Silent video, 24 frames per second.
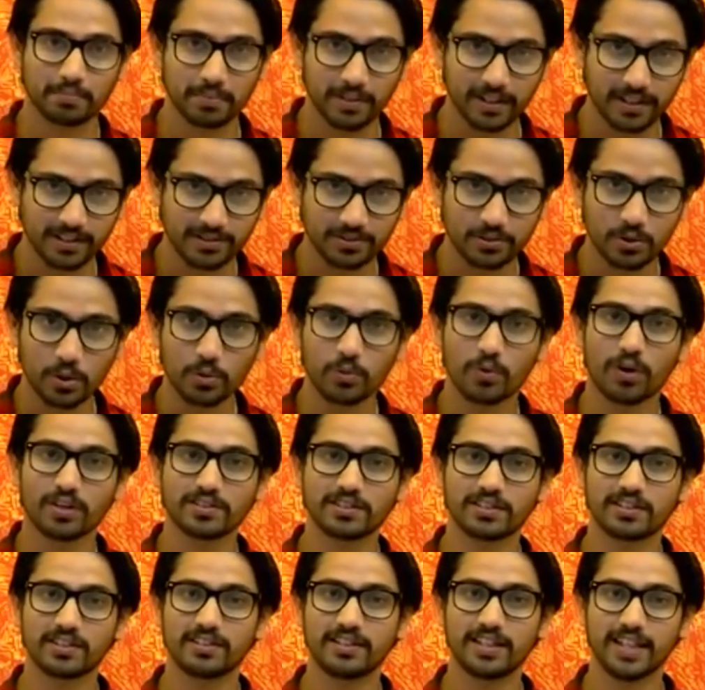Please go watch
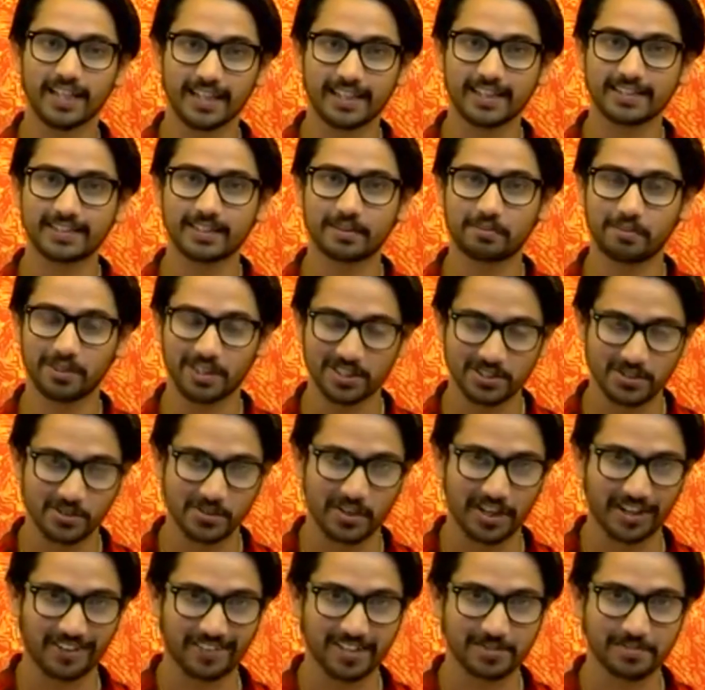it in theaters and please
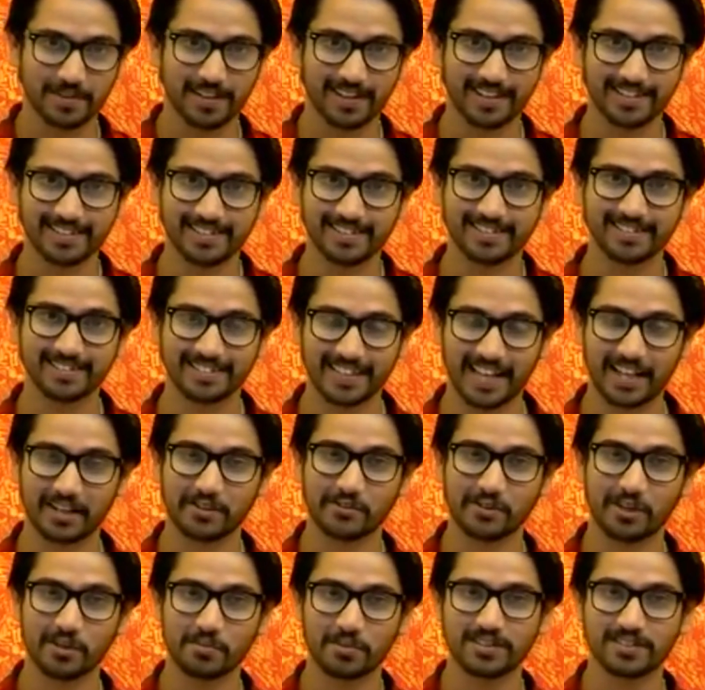don't encourage piracy. Thank
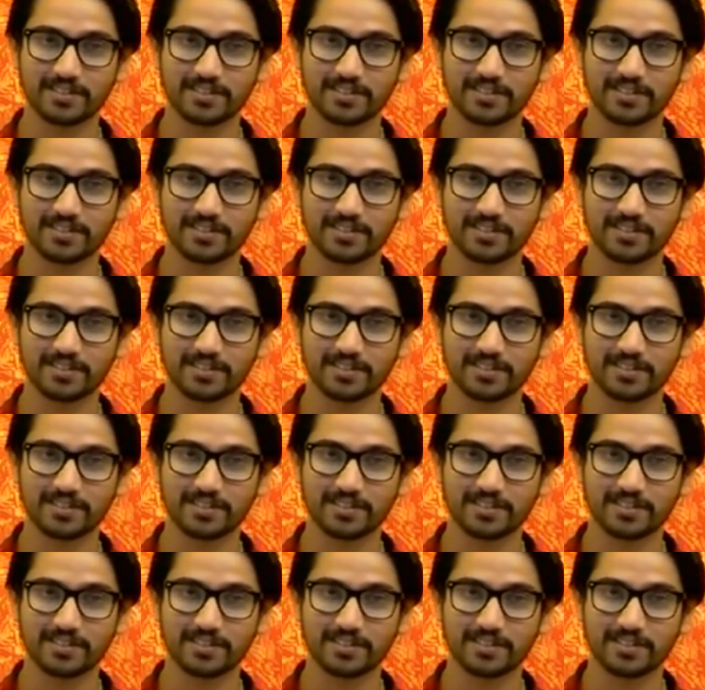you very